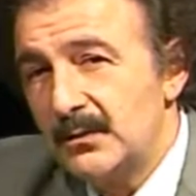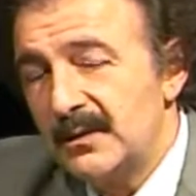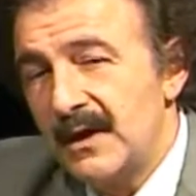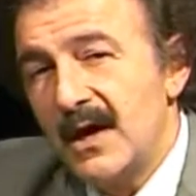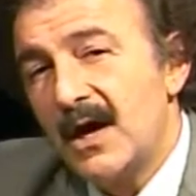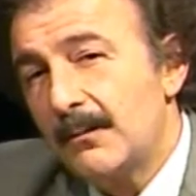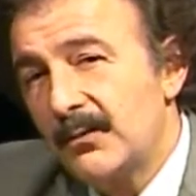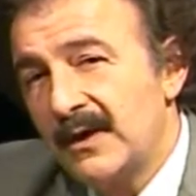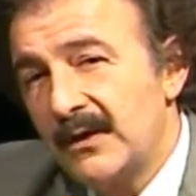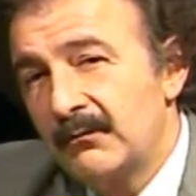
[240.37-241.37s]
in the
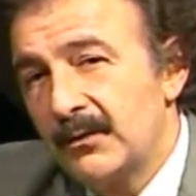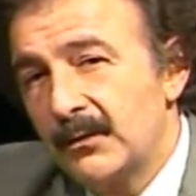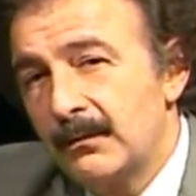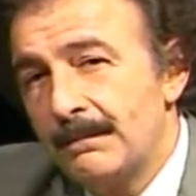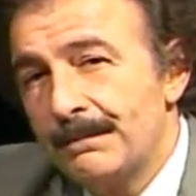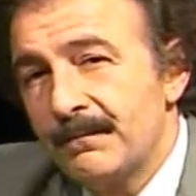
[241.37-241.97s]
operating room